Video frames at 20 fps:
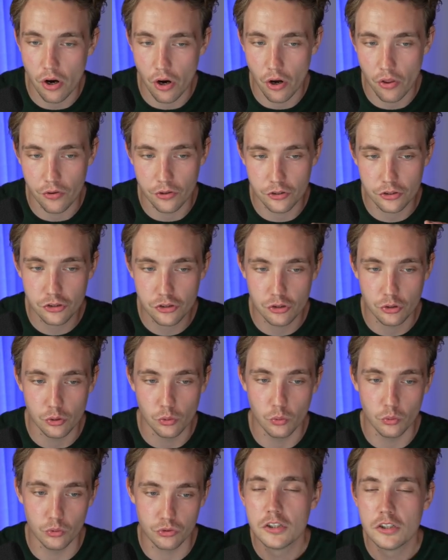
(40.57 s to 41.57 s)
other
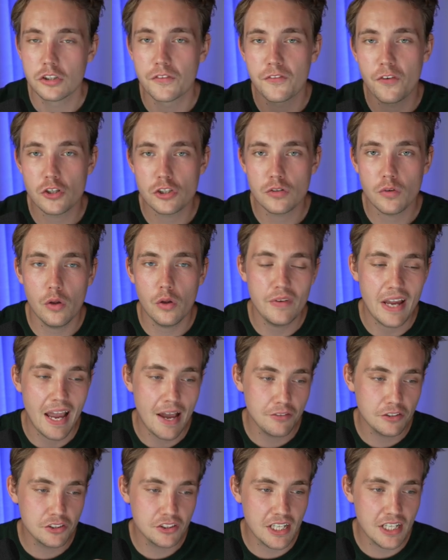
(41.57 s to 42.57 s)
tools. So first of all, we have
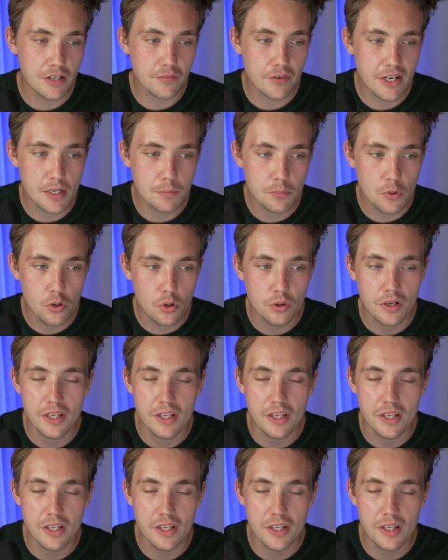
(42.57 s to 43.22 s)
the generator mode.